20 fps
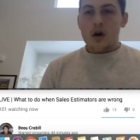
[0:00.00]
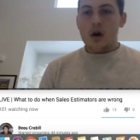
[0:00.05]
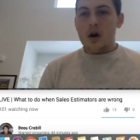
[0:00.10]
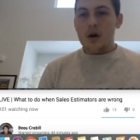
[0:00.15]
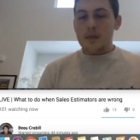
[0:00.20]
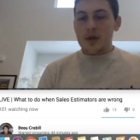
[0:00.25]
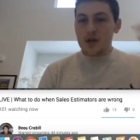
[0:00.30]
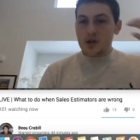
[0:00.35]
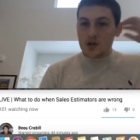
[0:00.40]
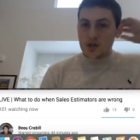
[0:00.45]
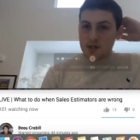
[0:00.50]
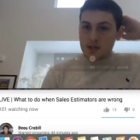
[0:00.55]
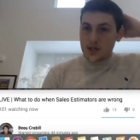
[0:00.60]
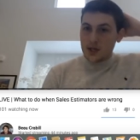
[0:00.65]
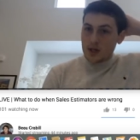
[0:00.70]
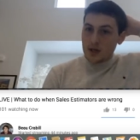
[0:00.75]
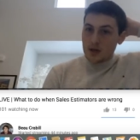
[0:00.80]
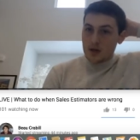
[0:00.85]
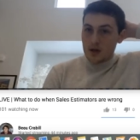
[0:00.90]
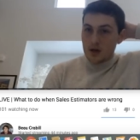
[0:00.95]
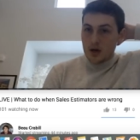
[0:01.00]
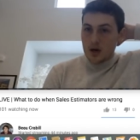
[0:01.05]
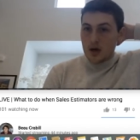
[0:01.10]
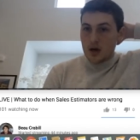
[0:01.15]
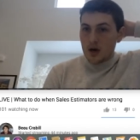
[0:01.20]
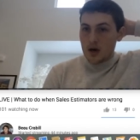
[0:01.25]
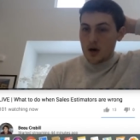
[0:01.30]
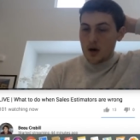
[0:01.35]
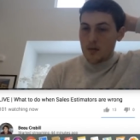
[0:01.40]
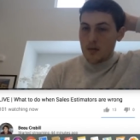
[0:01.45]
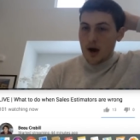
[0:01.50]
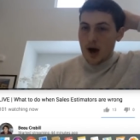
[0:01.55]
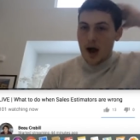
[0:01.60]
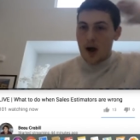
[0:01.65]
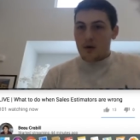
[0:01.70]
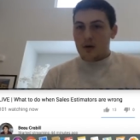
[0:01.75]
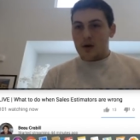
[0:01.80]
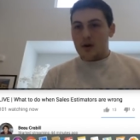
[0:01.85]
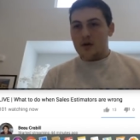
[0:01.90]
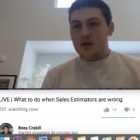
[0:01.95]
Interesting. I
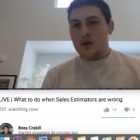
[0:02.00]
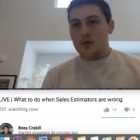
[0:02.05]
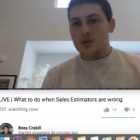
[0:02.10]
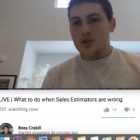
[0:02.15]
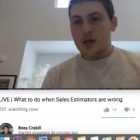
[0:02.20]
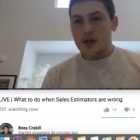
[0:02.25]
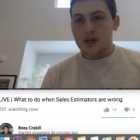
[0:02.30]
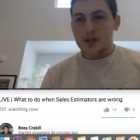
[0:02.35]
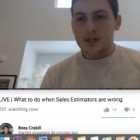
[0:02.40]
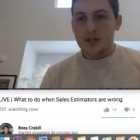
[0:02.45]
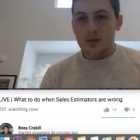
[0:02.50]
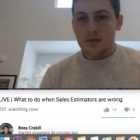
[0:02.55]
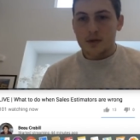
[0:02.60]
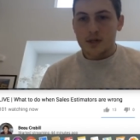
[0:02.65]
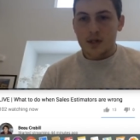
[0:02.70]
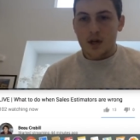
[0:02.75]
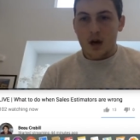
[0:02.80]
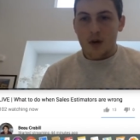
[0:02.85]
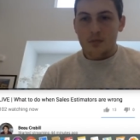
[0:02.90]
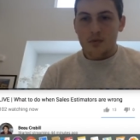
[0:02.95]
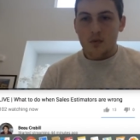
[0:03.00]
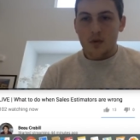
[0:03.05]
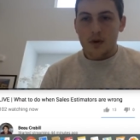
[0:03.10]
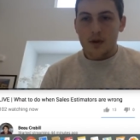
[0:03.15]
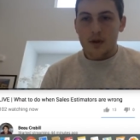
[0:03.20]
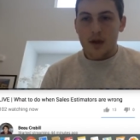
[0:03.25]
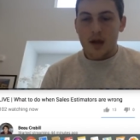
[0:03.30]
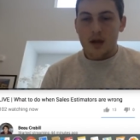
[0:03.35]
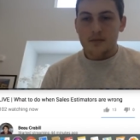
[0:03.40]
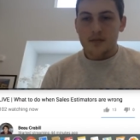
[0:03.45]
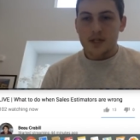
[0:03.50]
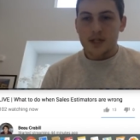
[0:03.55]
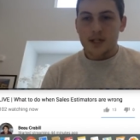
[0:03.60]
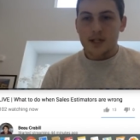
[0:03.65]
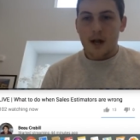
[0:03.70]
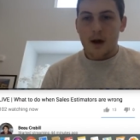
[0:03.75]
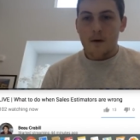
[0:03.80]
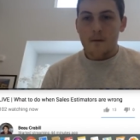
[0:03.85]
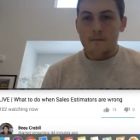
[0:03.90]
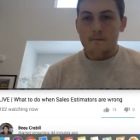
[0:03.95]
will go double check to see what's up with AMZ
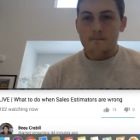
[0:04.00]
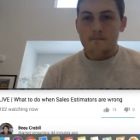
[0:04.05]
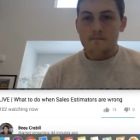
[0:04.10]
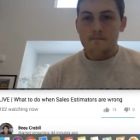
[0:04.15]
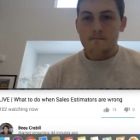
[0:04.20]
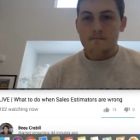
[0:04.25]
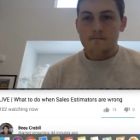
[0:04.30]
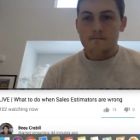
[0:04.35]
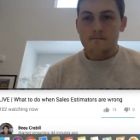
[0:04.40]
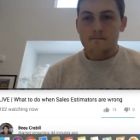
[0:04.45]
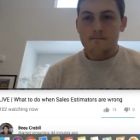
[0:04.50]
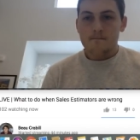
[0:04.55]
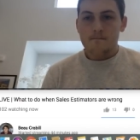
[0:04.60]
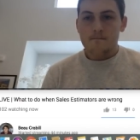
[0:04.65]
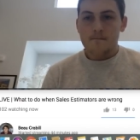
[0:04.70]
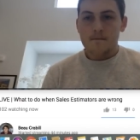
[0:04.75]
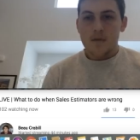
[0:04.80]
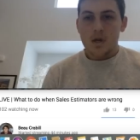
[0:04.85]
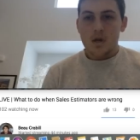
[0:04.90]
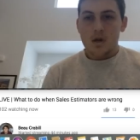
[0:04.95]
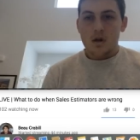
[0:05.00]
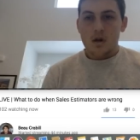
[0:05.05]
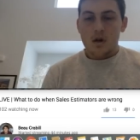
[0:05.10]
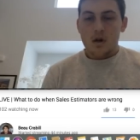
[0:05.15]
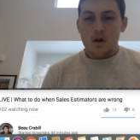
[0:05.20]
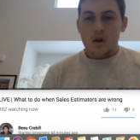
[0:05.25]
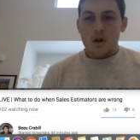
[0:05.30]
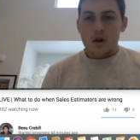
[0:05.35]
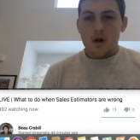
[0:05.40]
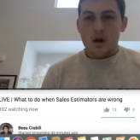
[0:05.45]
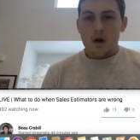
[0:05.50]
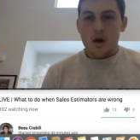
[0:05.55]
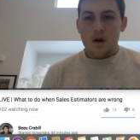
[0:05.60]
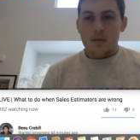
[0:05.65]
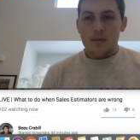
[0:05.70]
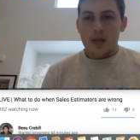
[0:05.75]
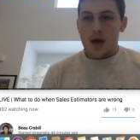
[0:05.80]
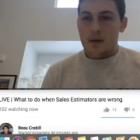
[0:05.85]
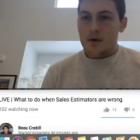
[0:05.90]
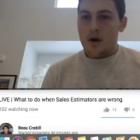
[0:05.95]
Scout.
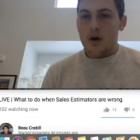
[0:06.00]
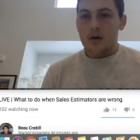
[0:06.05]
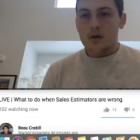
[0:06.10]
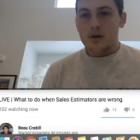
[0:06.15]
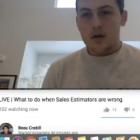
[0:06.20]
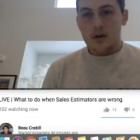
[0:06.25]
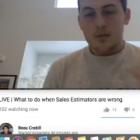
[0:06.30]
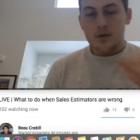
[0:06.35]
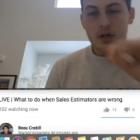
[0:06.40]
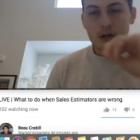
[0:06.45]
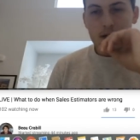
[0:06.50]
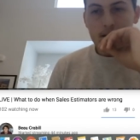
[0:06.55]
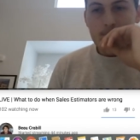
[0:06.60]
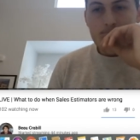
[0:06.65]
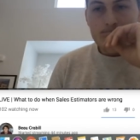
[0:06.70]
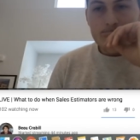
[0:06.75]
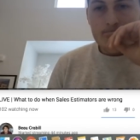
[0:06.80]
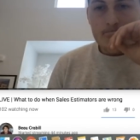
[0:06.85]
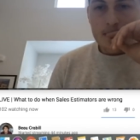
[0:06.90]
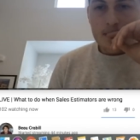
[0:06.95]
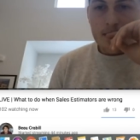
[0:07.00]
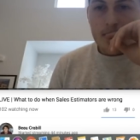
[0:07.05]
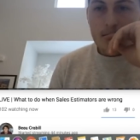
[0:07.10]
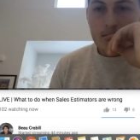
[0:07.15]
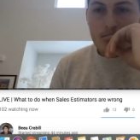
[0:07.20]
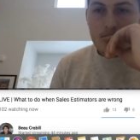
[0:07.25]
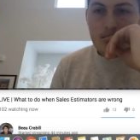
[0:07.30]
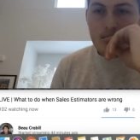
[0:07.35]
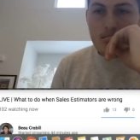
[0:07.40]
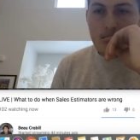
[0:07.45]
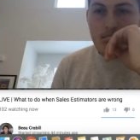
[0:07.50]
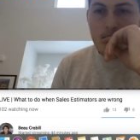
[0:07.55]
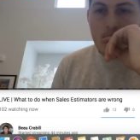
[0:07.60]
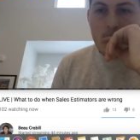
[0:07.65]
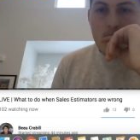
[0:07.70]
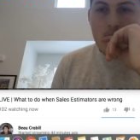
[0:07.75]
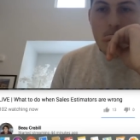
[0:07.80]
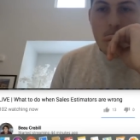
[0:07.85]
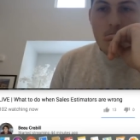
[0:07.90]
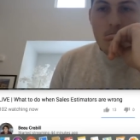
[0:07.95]
Yeah, I'll go double check that and see what's wrong.
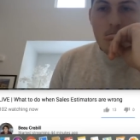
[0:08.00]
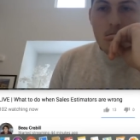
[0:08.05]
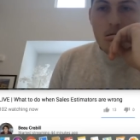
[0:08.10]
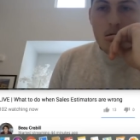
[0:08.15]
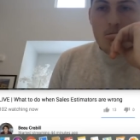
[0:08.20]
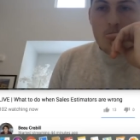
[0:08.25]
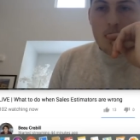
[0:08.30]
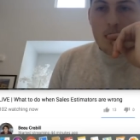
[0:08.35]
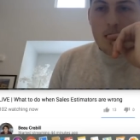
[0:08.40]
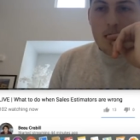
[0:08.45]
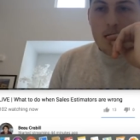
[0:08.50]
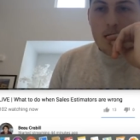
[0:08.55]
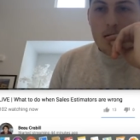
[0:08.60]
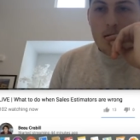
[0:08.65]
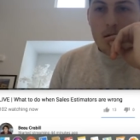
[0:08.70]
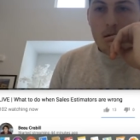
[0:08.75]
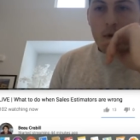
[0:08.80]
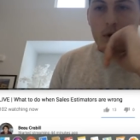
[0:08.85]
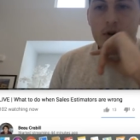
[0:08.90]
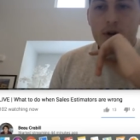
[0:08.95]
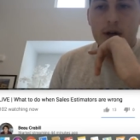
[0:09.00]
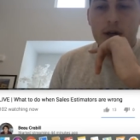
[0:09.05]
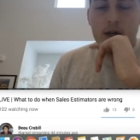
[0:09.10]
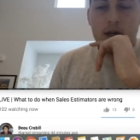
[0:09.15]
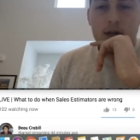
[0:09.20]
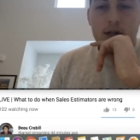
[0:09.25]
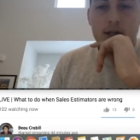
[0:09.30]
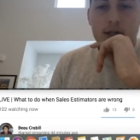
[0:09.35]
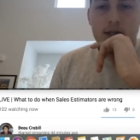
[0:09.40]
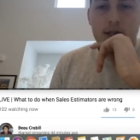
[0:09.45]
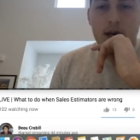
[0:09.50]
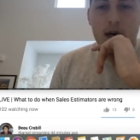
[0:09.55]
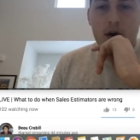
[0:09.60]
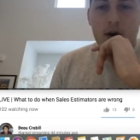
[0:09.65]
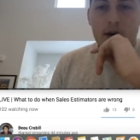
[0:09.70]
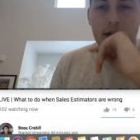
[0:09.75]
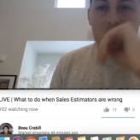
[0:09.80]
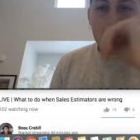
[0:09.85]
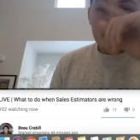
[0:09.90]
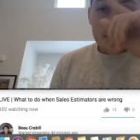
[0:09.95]
Or what do I need to sell
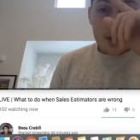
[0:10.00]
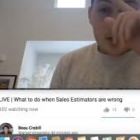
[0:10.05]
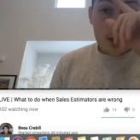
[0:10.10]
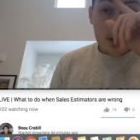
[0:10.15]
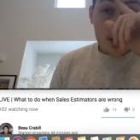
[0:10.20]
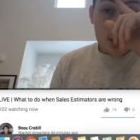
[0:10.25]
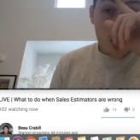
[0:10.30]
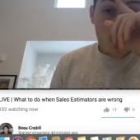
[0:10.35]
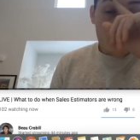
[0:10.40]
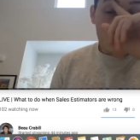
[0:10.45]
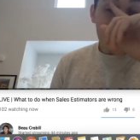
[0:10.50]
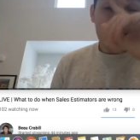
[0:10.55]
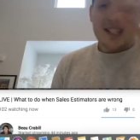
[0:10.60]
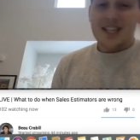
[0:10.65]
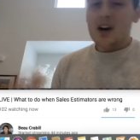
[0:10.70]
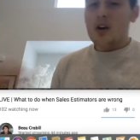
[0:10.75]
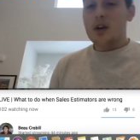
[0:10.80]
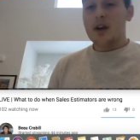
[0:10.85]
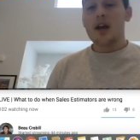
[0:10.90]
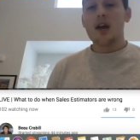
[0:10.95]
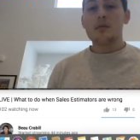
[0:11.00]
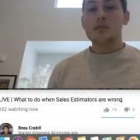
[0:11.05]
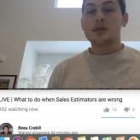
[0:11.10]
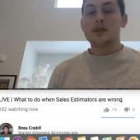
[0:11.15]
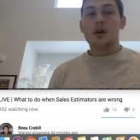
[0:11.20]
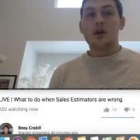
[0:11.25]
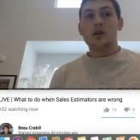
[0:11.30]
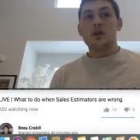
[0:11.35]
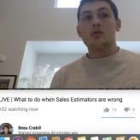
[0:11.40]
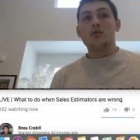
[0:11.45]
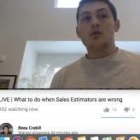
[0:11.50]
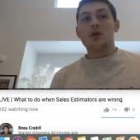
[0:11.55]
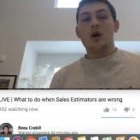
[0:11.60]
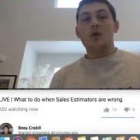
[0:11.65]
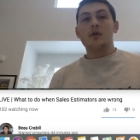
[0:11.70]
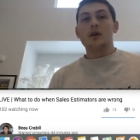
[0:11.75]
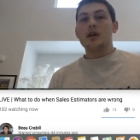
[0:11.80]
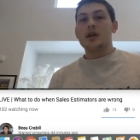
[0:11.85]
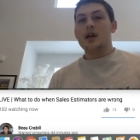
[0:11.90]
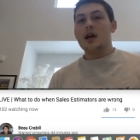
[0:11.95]
on Amazon? So to sell on Amazon, you
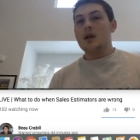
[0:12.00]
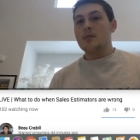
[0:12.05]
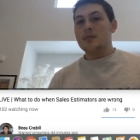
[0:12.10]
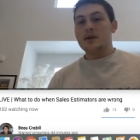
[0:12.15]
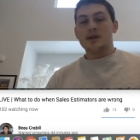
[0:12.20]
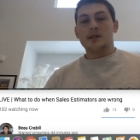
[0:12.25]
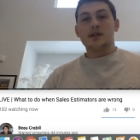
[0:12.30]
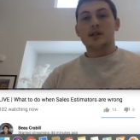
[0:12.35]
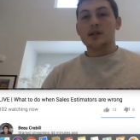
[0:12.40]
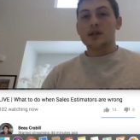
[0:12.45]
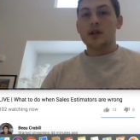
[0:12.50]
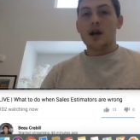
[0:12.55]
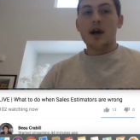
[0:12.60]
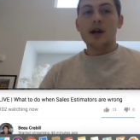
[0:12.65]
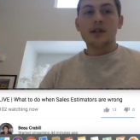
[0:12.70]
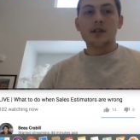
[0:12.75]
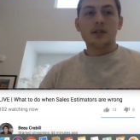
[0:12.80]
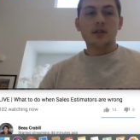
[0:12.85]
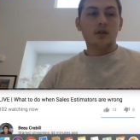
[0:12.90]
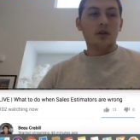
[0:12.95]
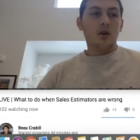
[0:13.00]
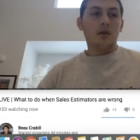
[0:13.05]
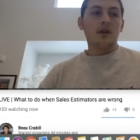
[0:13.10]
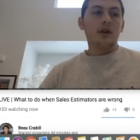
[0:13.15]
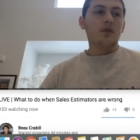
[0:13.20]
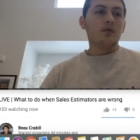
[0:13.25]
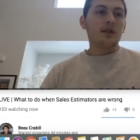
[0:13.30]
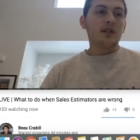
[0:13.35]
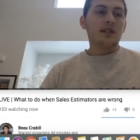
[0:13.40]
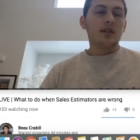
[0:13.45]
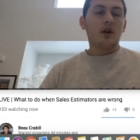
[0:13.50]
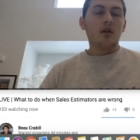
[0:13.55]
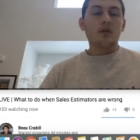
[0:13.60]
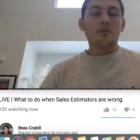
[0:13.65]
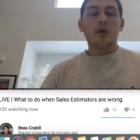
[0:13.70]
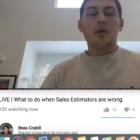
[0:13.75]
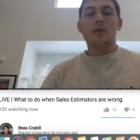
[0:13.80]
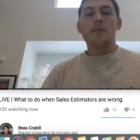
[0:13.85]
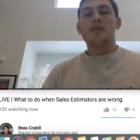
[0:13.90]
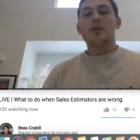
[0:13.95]
don't need a business license. You don't need a reseller's permit.